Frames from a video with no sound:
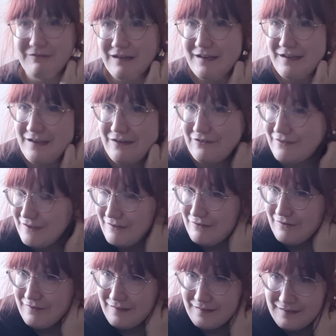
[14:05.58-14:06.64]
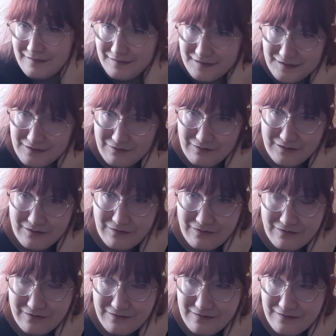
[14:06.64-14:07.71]
right now and everything that is going
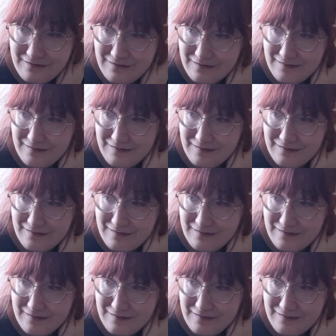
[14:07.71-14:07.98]
on,